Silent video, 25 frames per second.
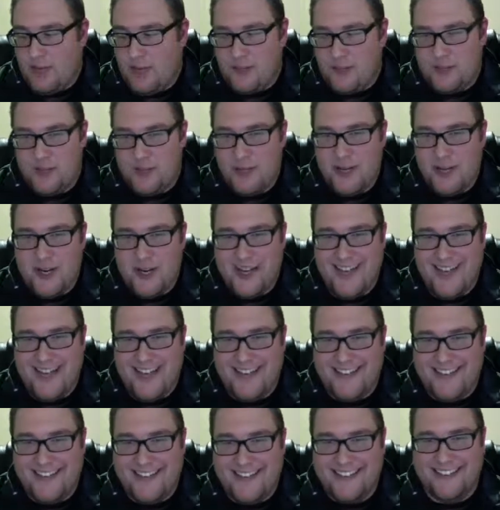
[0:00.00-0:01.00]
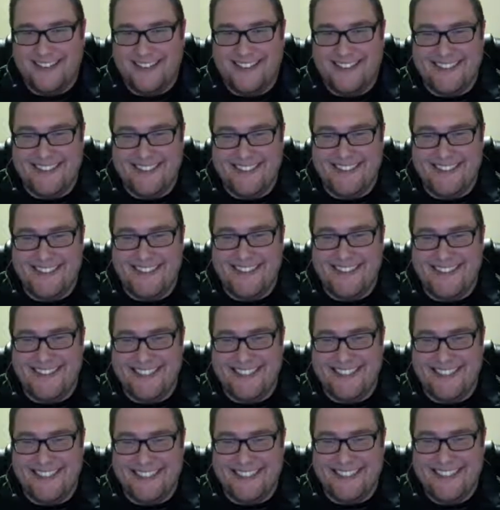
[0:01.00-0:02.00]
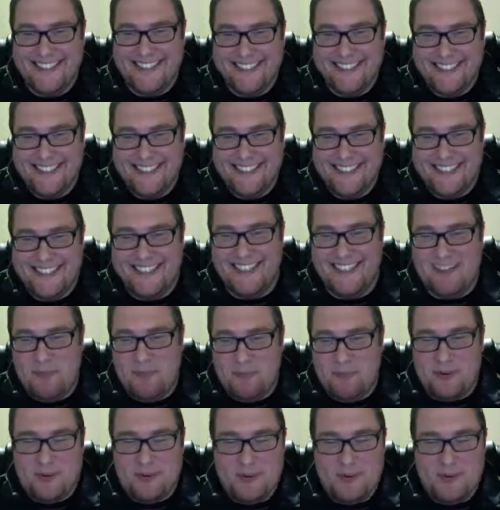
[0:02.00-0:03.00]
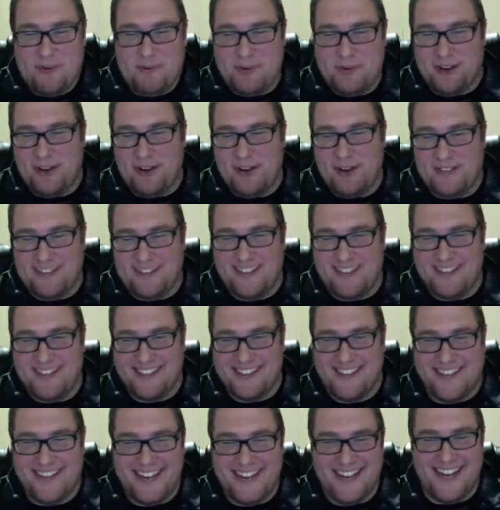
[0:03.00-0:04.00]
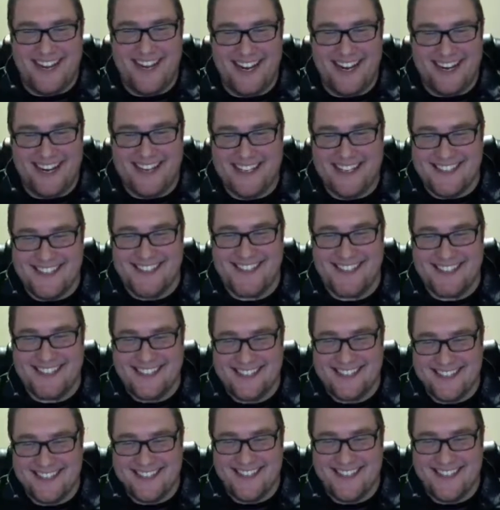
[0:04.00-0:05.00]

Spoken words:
sure yet, to be perfectly honest.